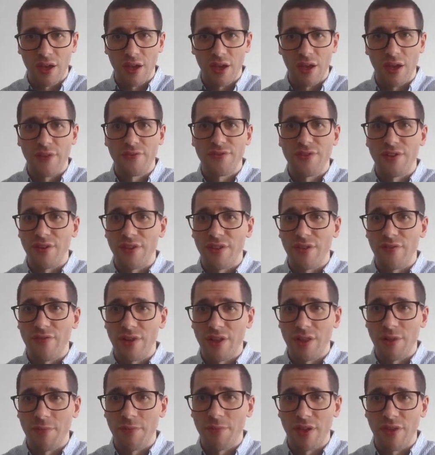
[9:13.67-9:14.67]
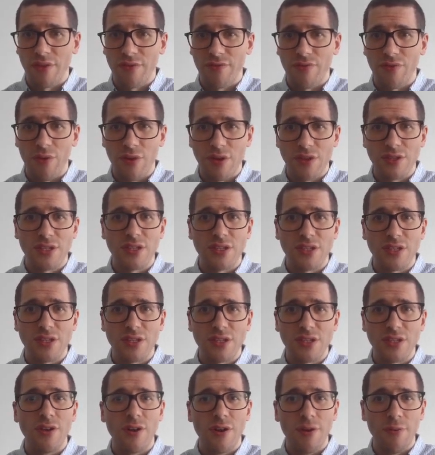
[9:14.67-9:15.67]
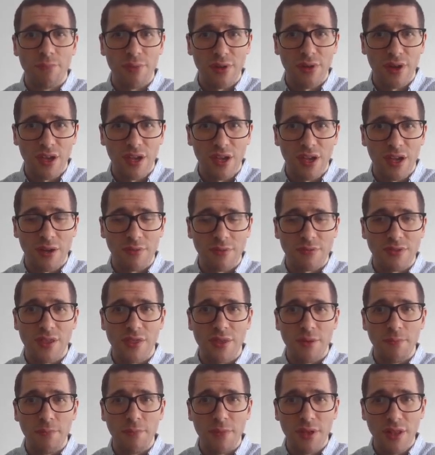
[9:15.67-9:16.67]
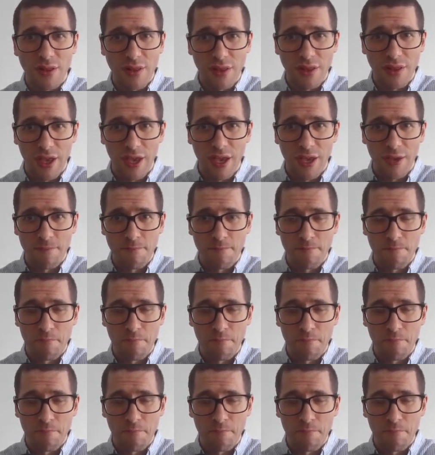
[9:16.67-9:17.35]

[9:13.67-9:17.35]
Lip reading: After developing the forces in the opening comes the middle game.